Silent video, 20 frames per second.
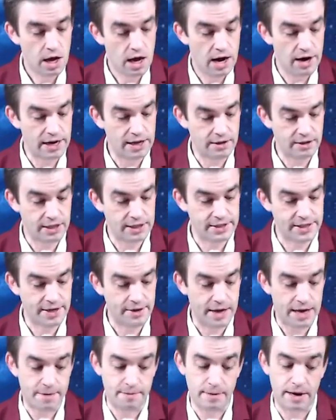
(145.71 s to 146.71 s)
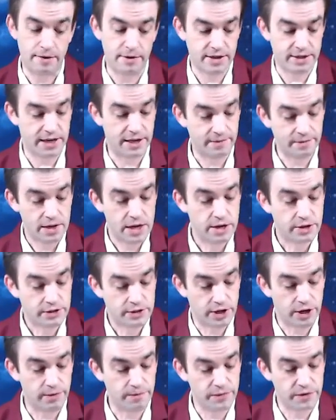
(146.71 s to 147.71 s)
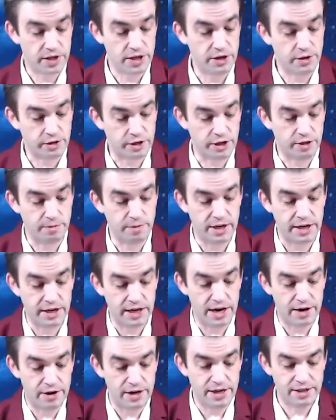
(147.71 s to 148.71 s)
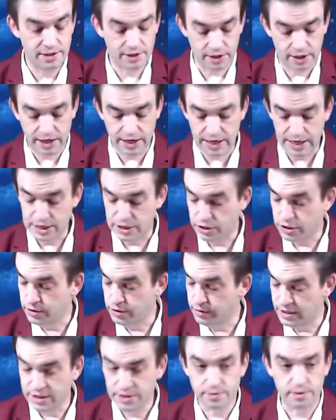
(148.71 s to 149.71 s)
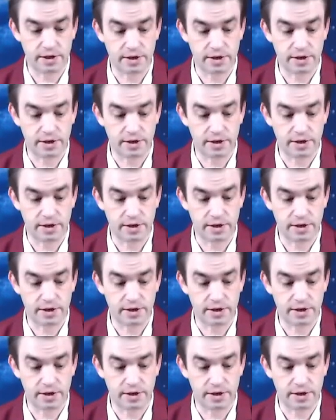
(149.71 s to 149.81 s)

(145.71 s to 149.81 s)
All right, let's see. Am I resting? So you could be an Aries looking into this.